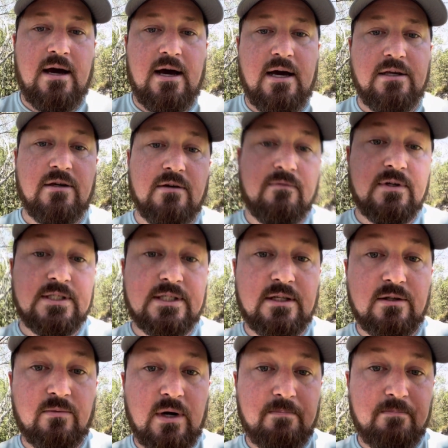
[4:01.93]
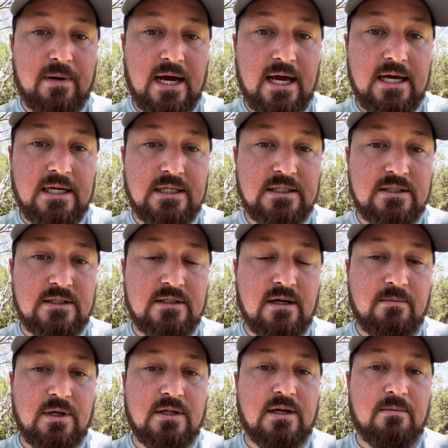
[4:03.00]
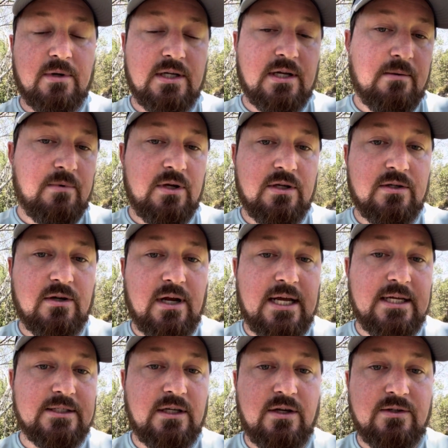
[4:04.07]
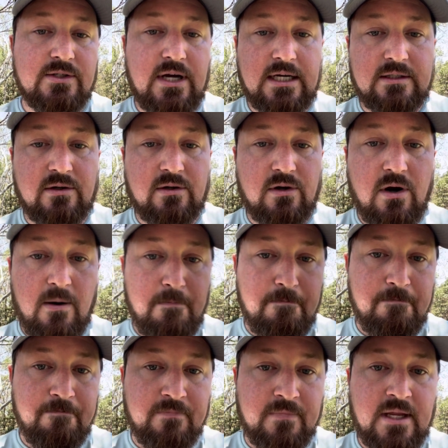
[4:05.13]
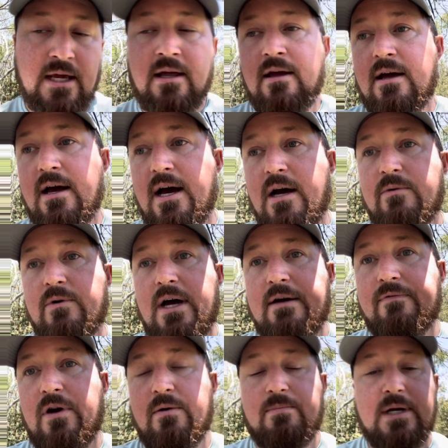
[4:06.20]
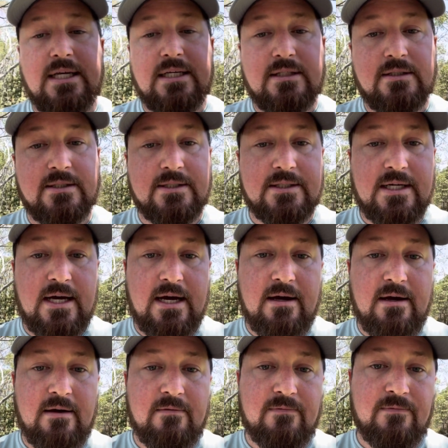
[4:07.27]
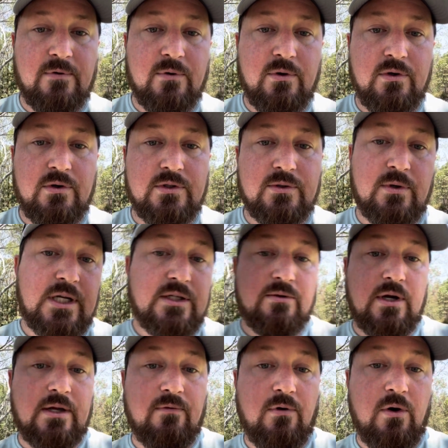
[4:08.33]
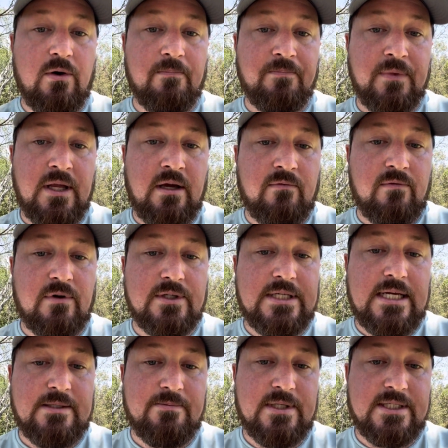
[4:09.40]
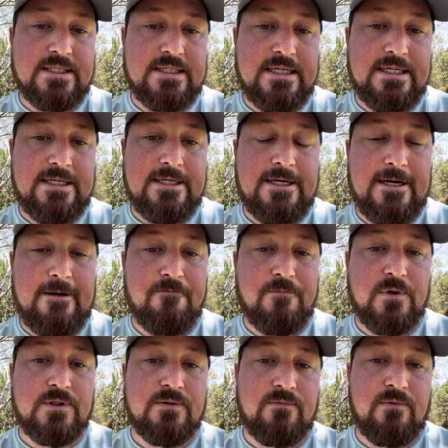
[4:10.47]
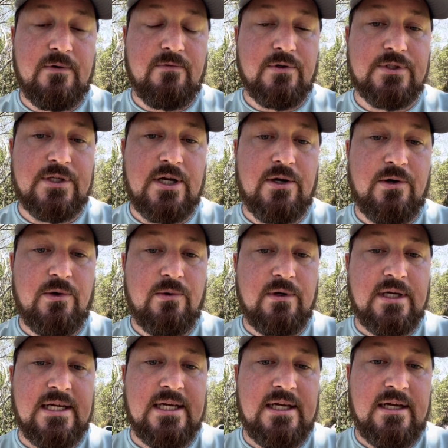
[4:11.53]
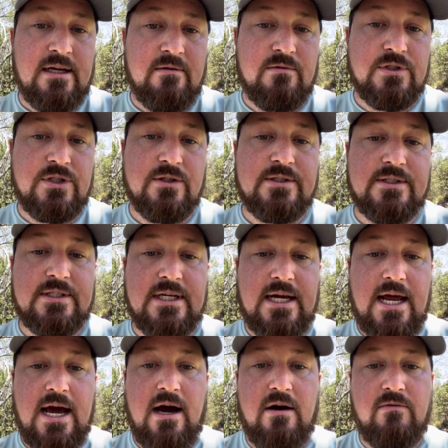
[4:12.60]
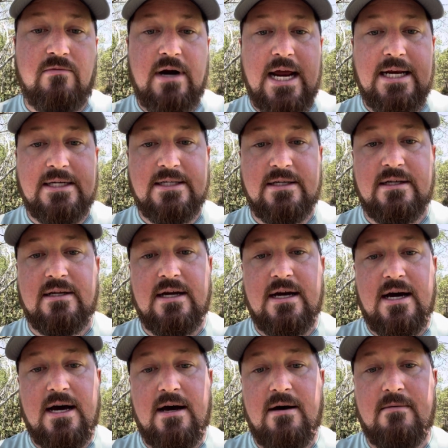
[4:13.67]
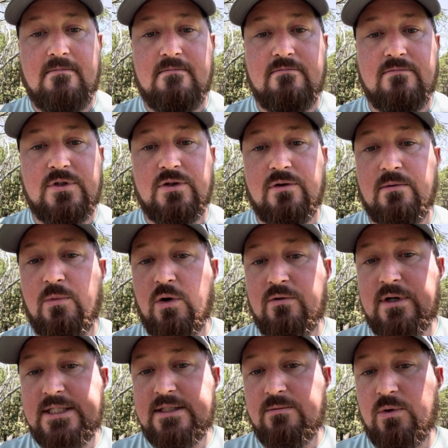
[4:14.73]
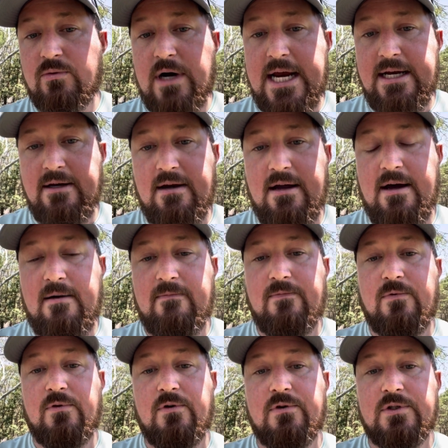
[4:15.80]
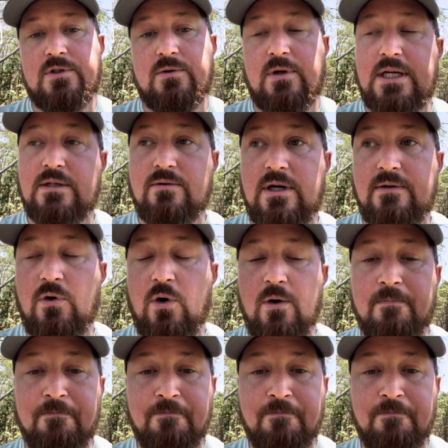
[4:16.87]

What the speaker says: You can visit the webpage www.sqpsych.com. We'll have openings for 2024 for assessments, and we've also reduced our rate to a more reasonable rate for 2024.